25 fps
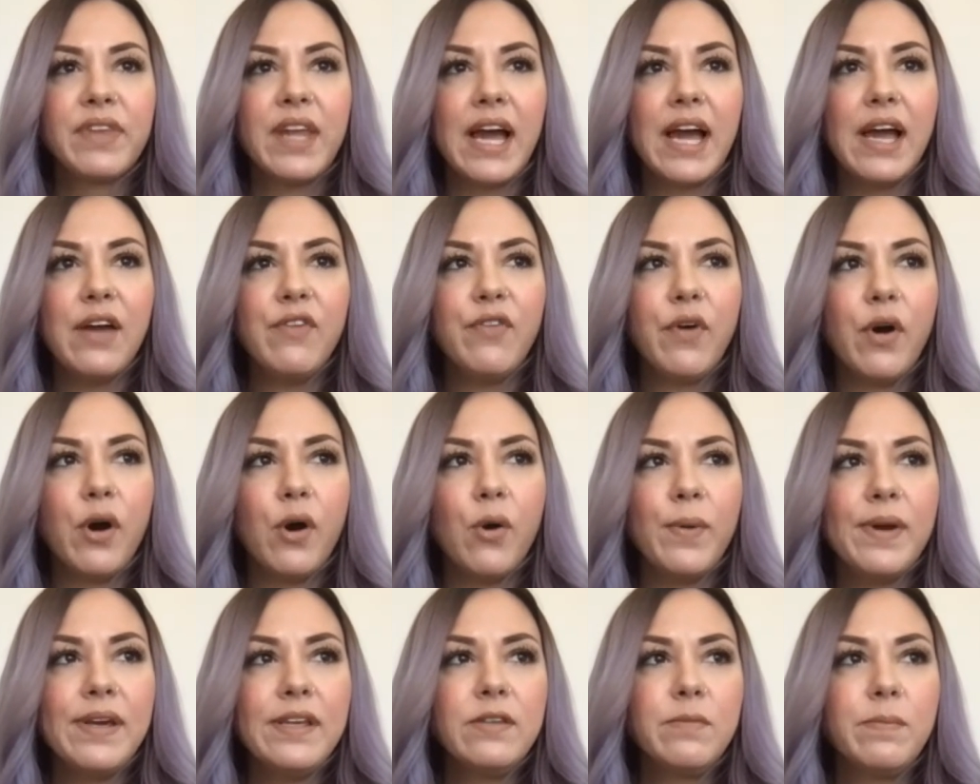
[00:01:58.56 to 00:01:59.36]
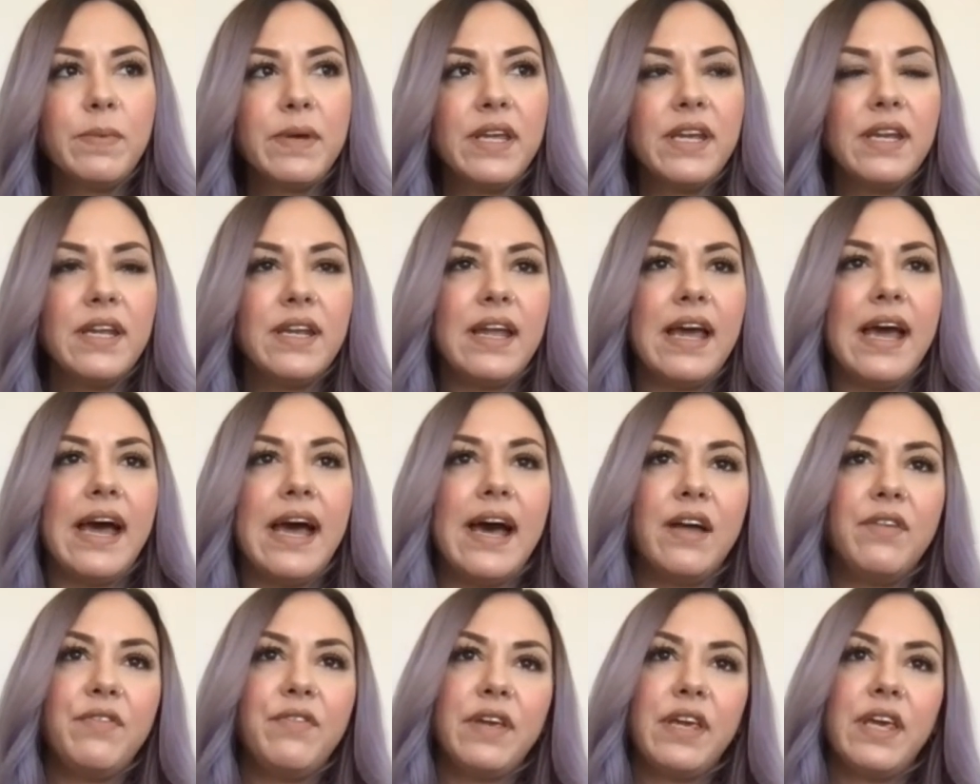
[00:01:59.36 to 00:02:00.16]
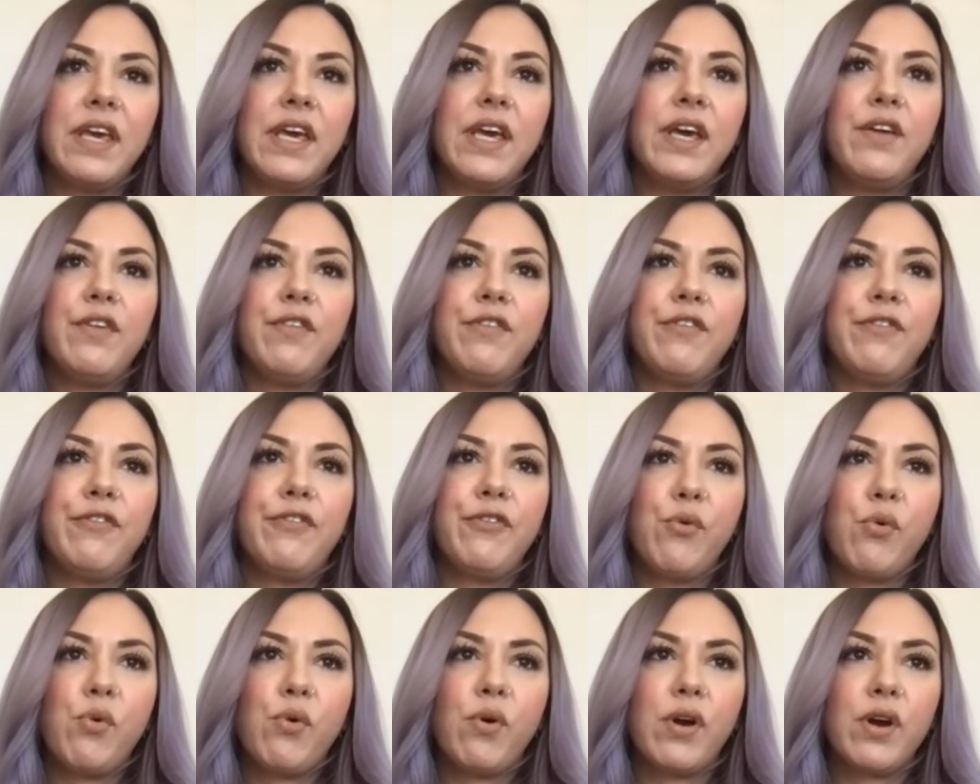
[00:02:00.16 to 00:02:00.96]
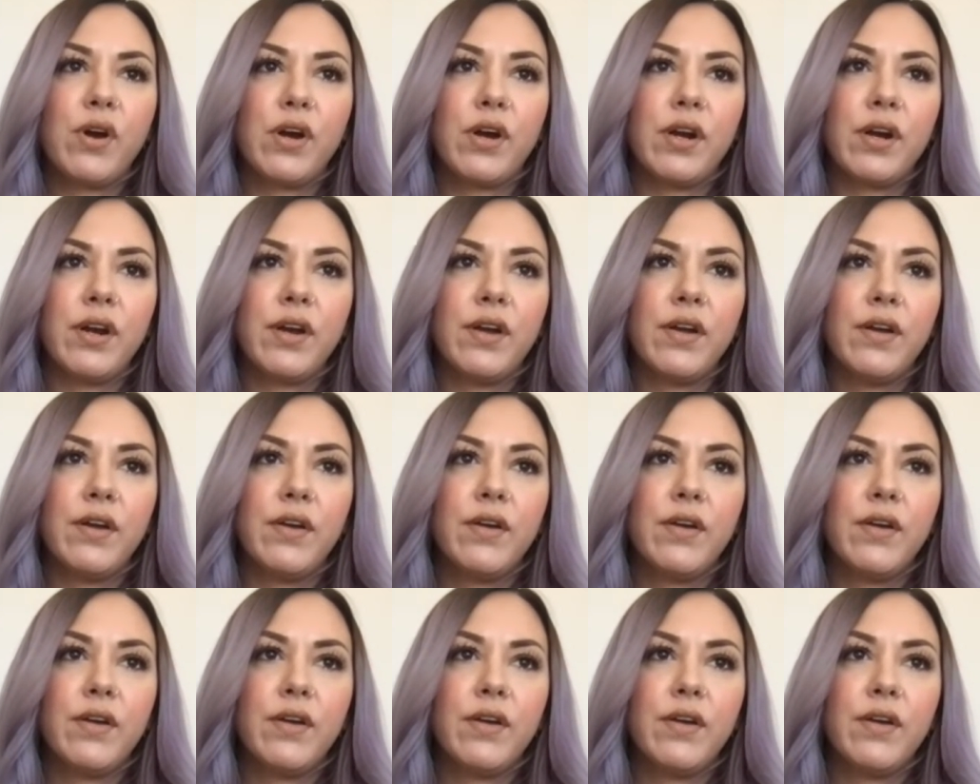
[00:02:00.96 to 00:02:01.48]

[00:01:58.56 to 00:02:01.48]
I've always been an advocate for